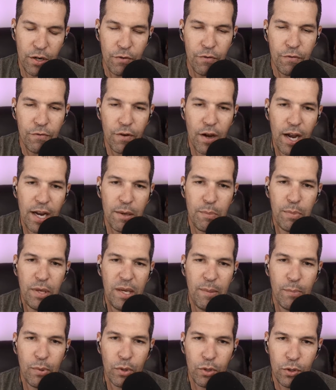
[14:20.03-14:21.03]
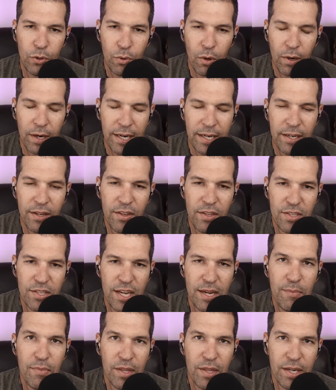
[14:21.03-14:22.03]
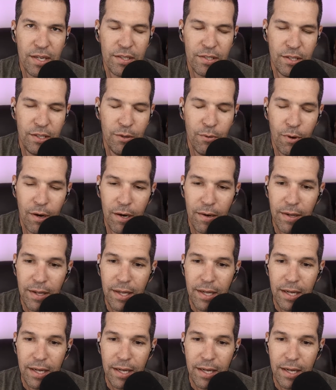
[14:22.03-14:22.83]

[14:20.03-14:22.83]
You find people who are into the same things that you are.